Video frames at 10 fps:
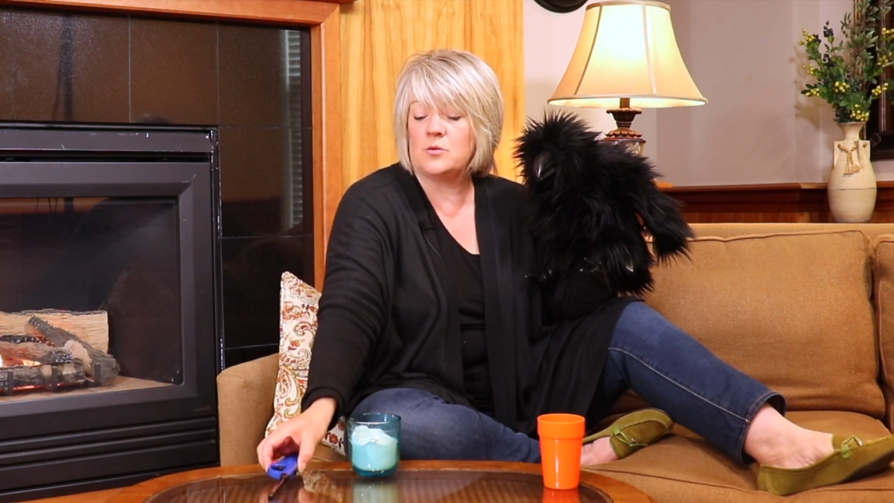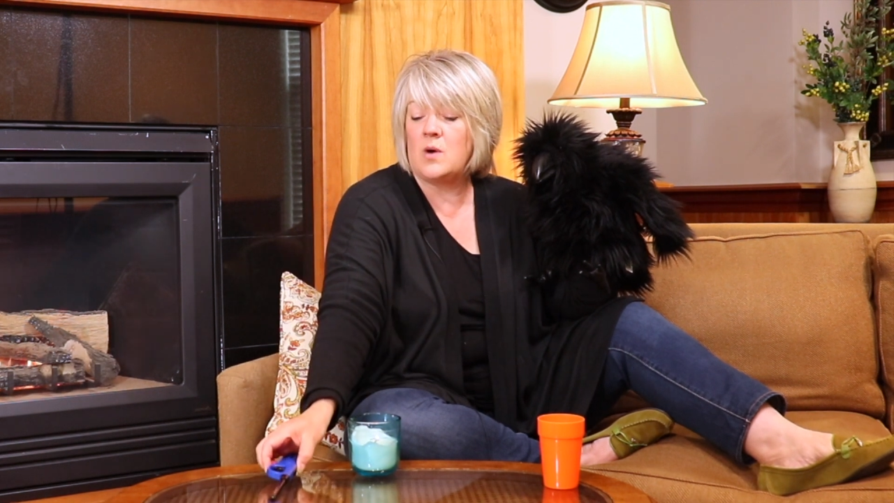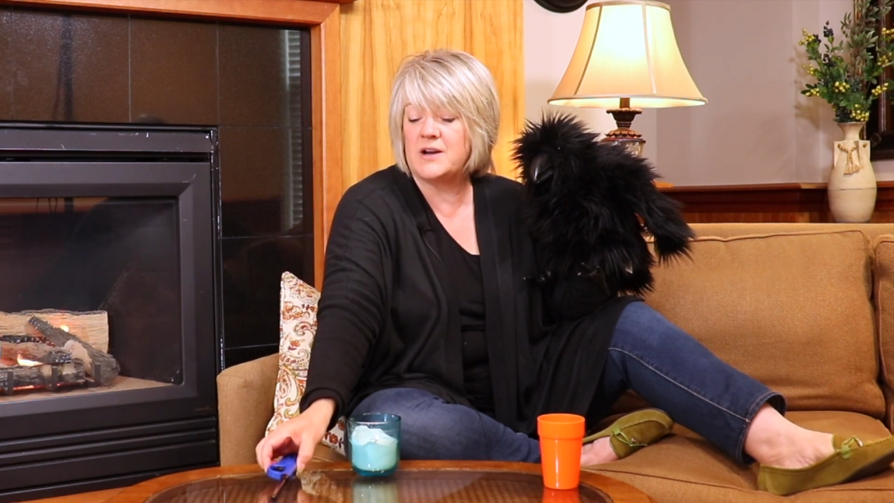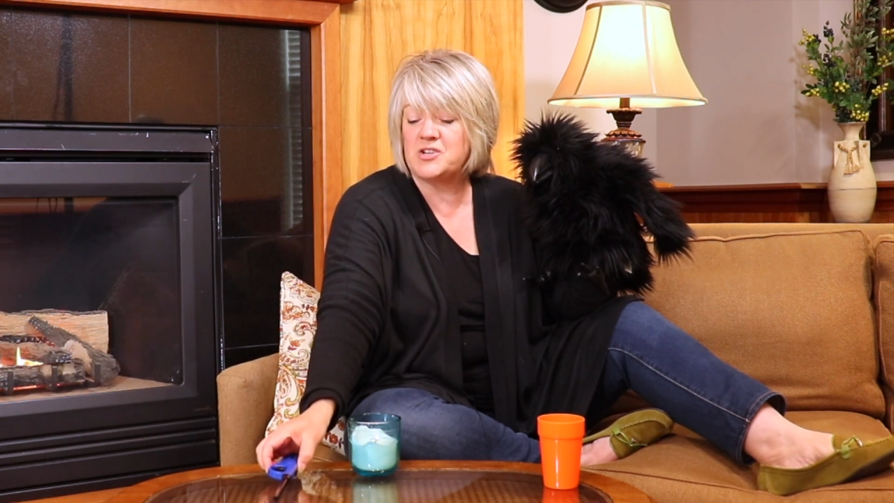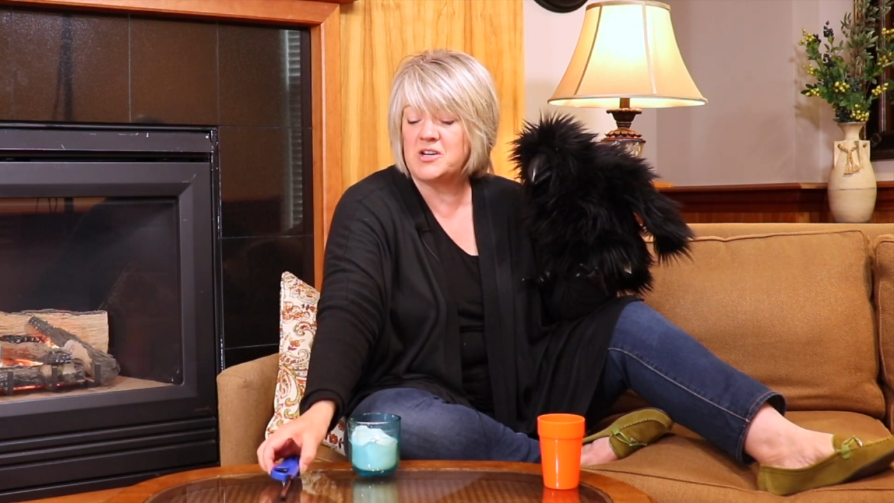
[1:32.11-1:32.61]

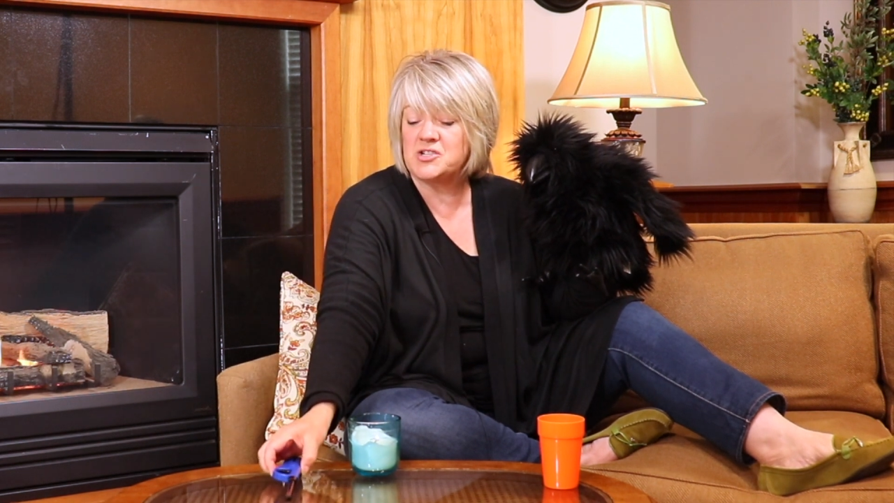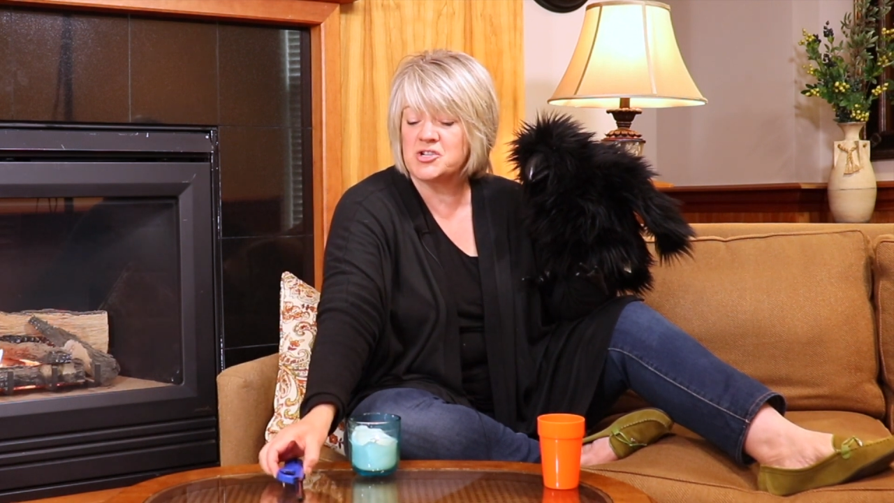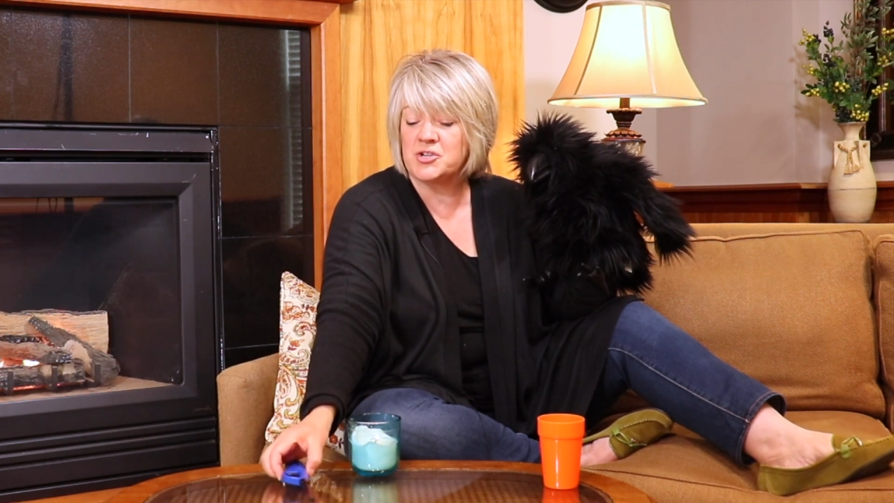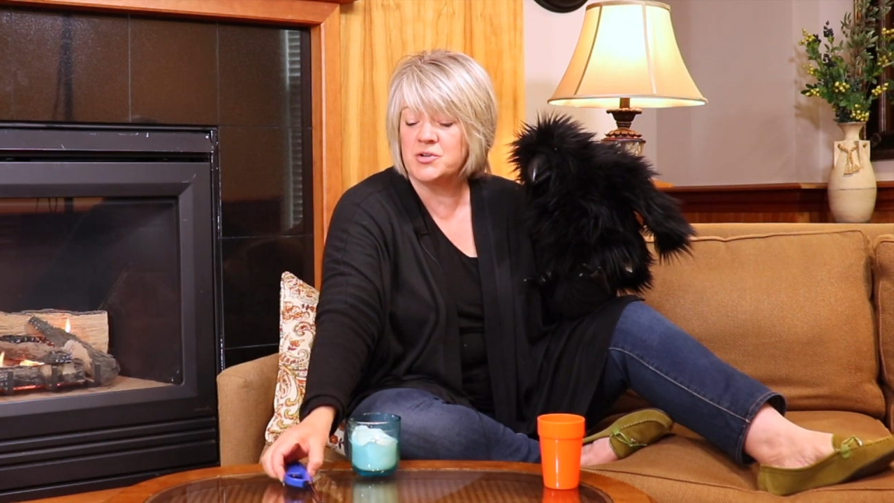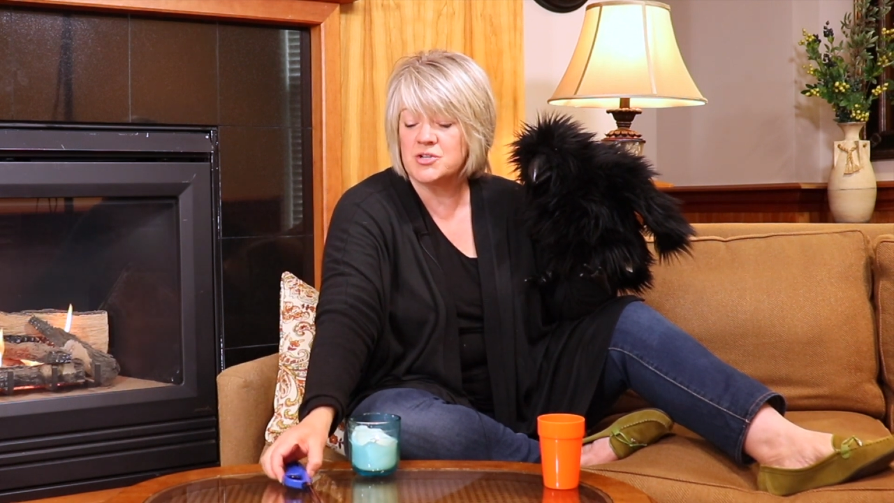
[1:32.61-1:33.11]
watching
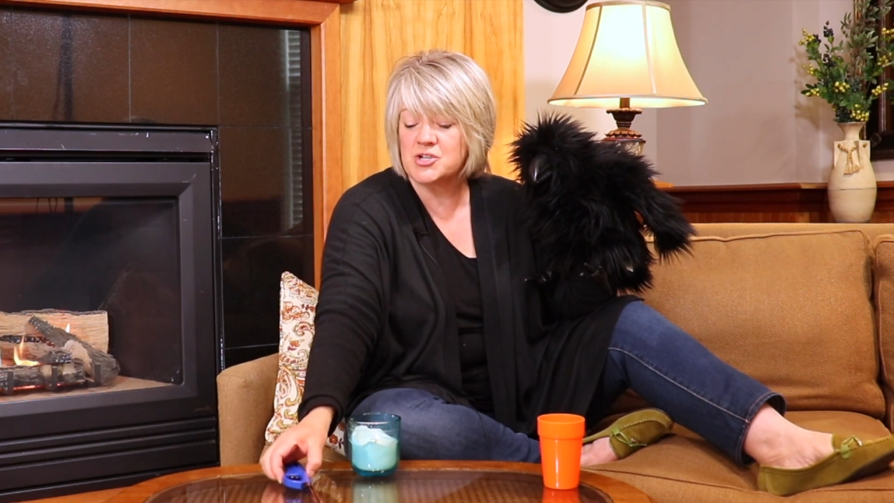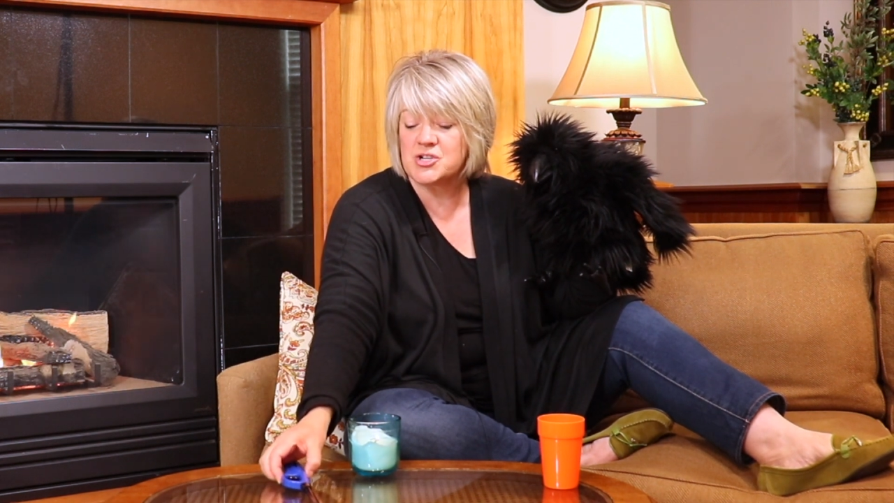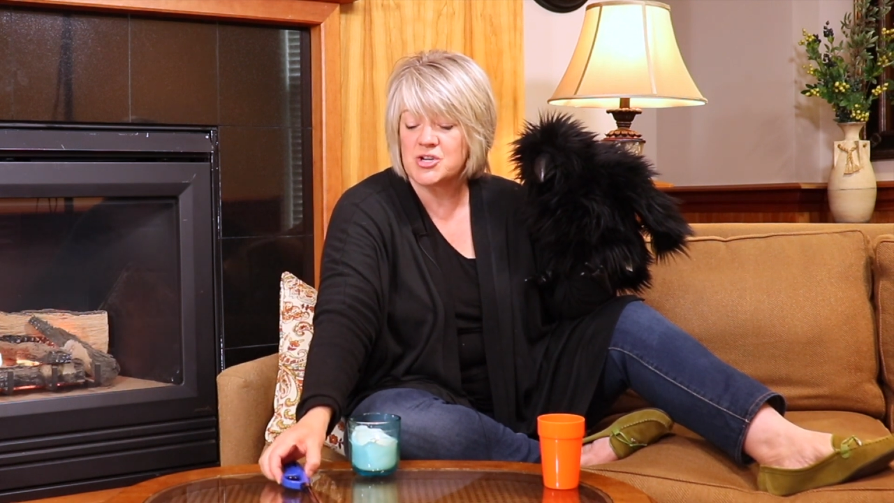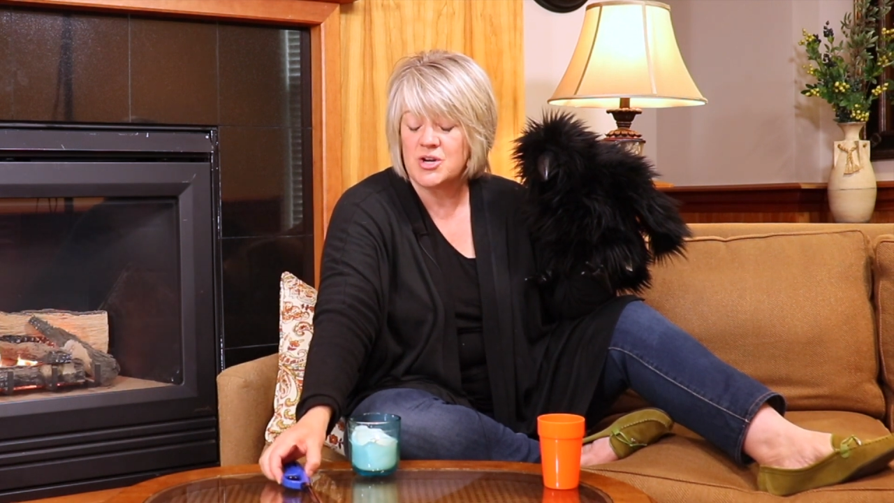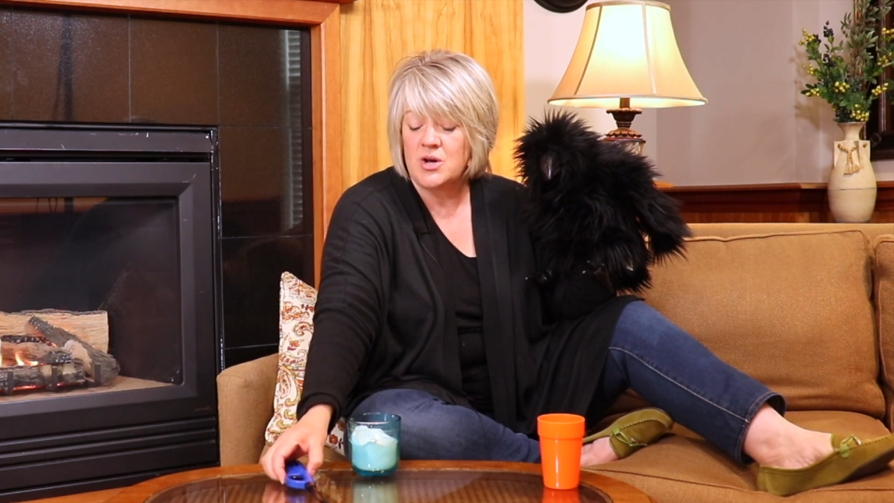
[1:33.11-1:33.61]

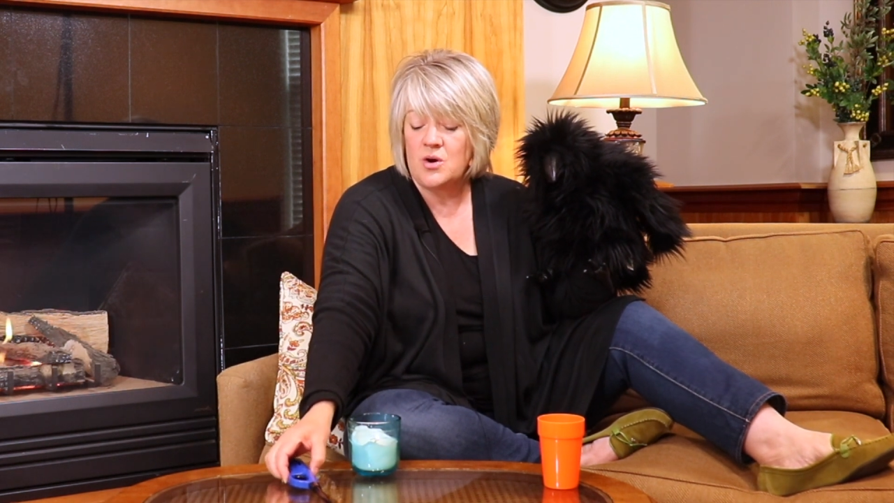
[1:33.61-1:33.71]
church,